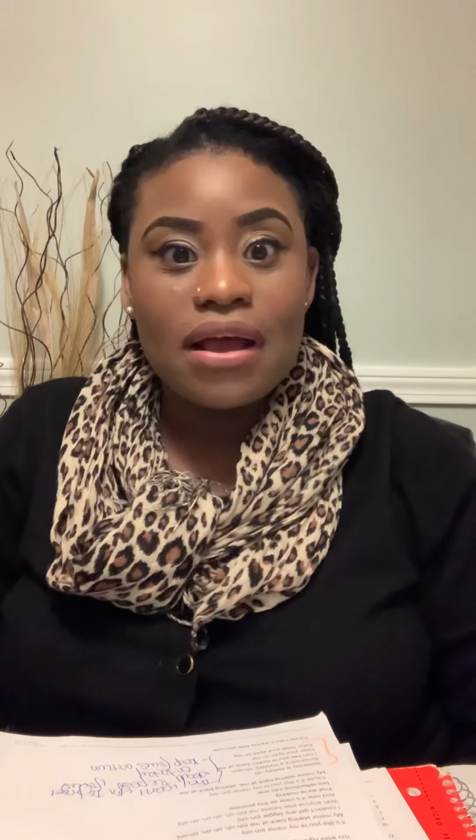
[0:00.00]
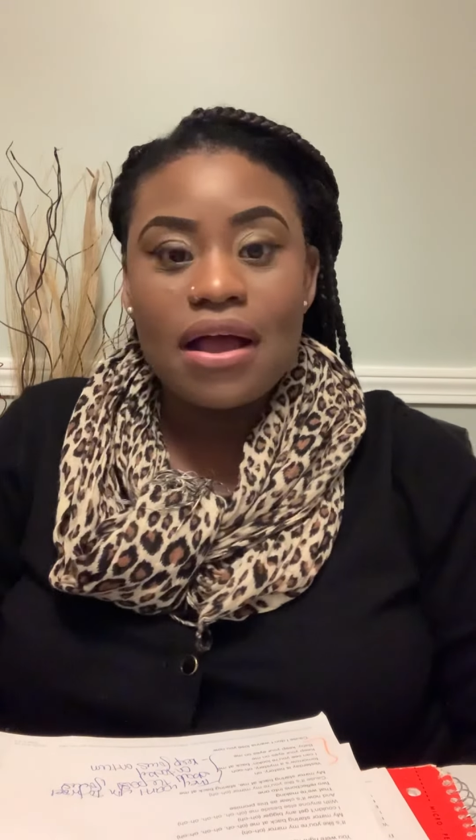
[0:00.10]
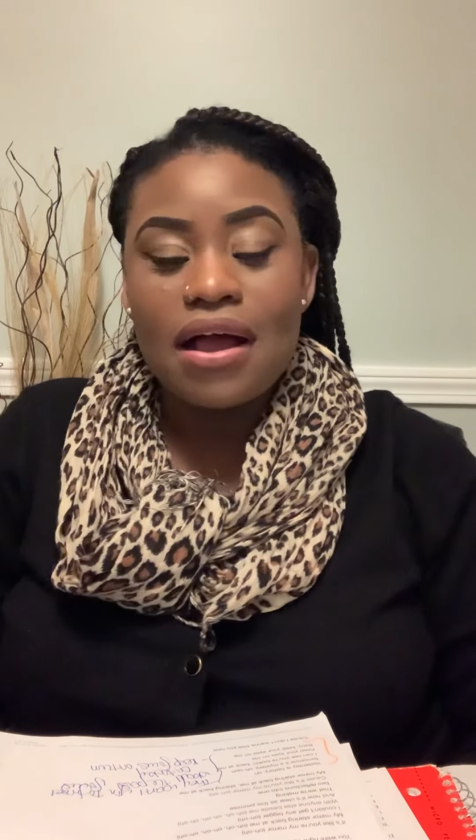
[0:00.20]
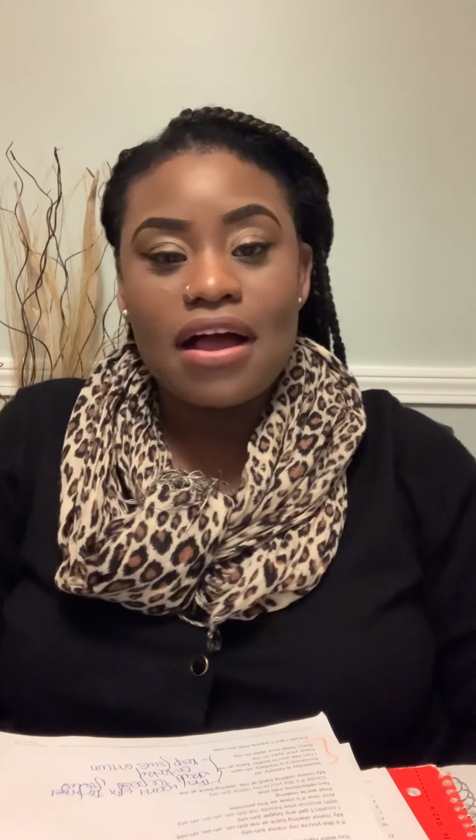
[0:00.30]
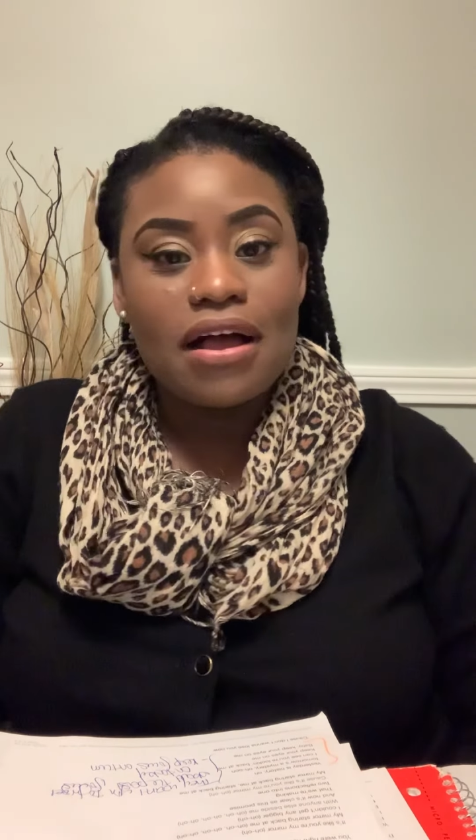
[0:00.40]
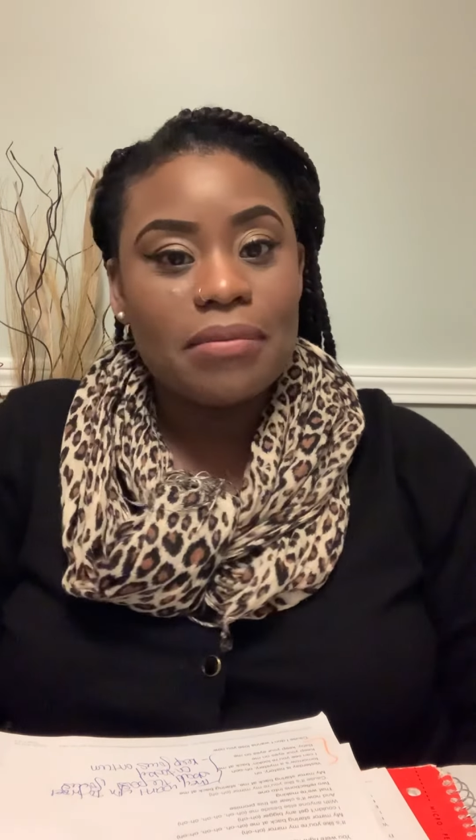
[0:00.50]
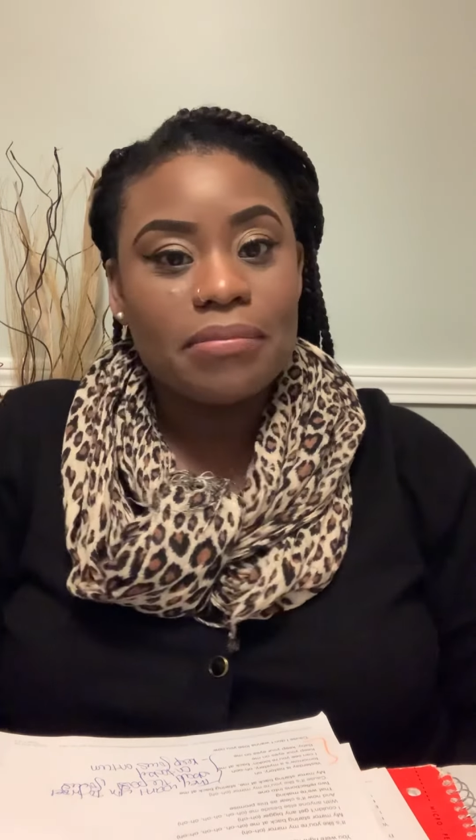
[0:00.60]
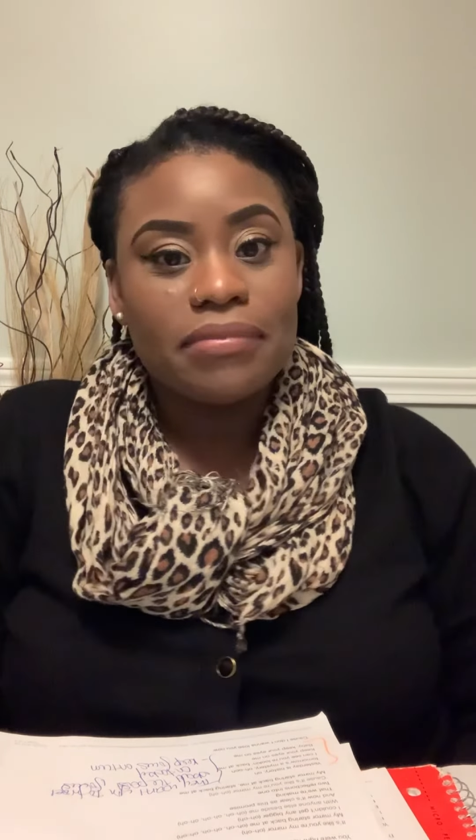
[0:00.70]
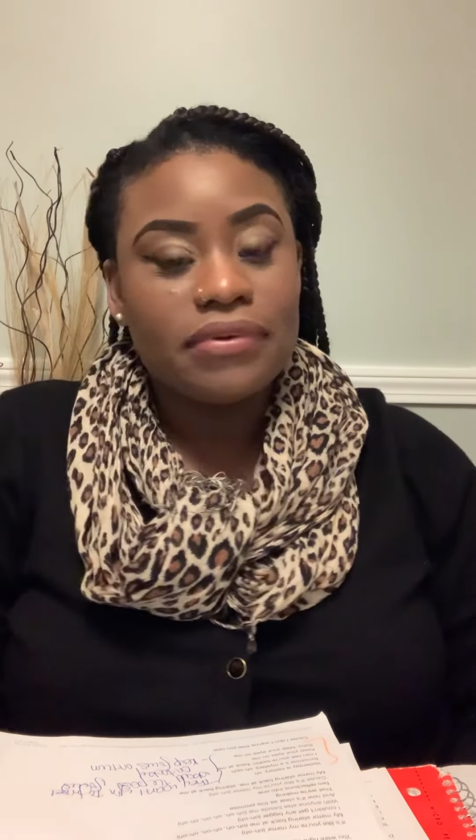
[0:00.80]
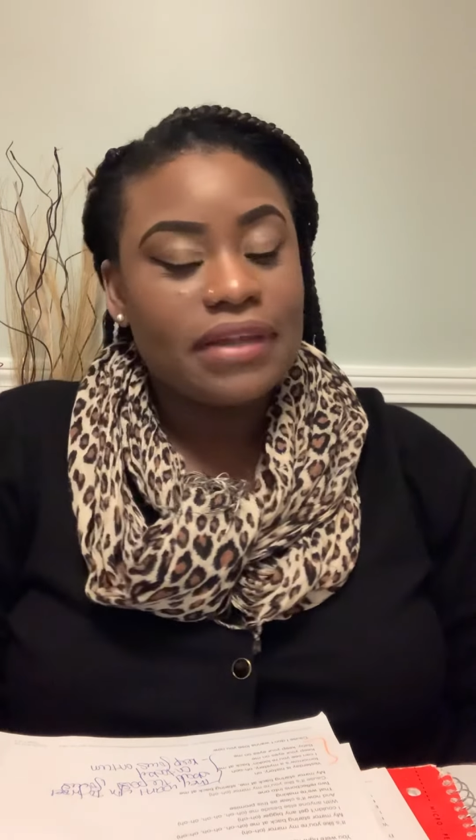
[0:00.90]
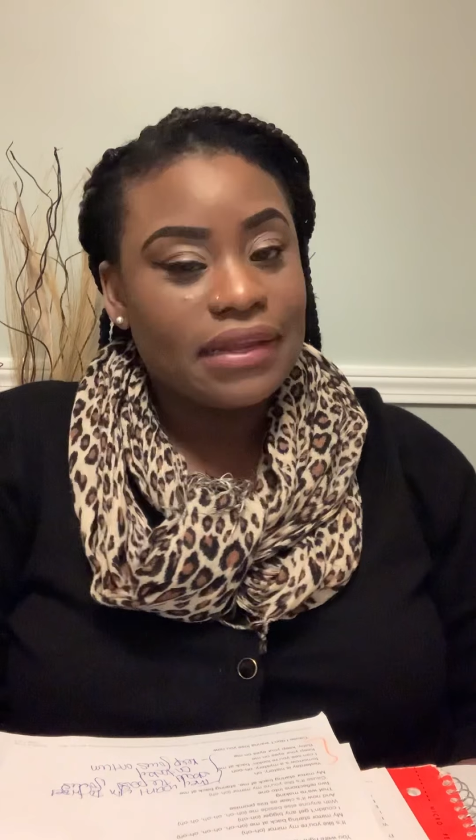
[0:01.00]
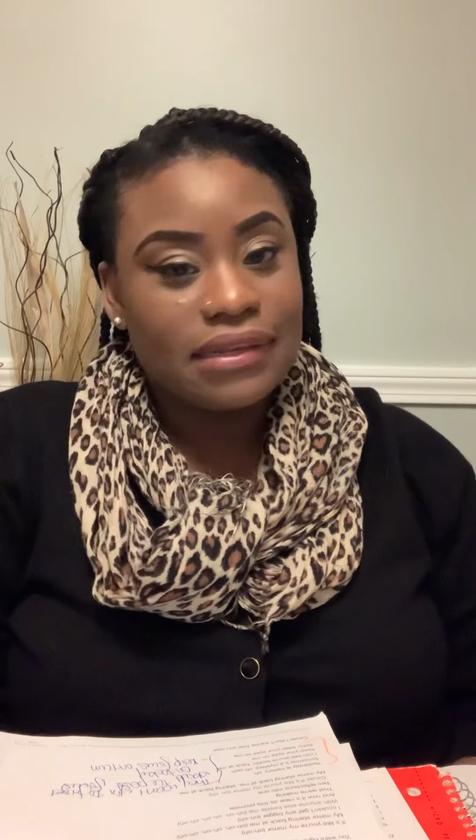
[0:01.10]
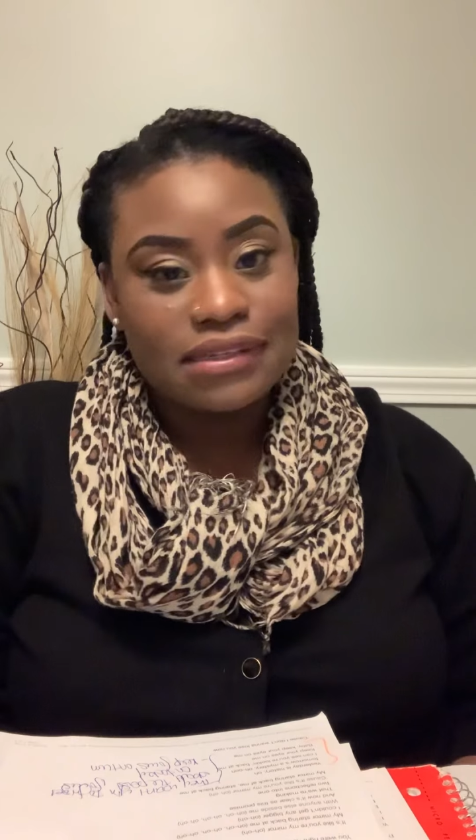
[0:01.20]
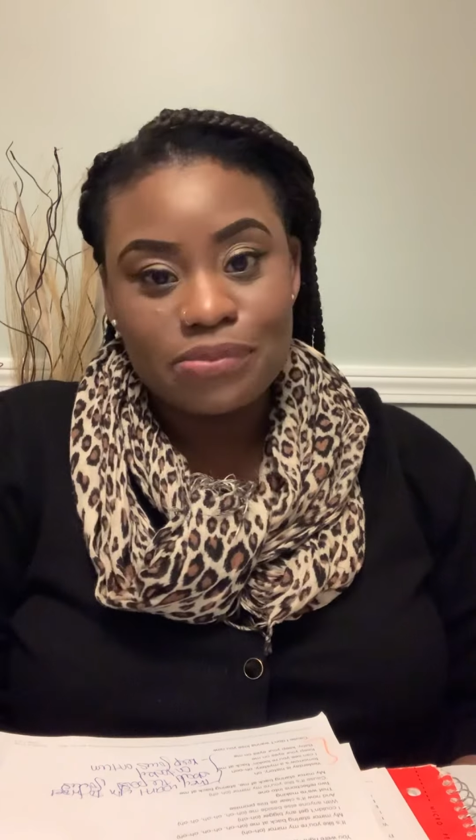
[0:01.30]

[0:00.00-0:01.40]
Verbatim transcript: um, letting this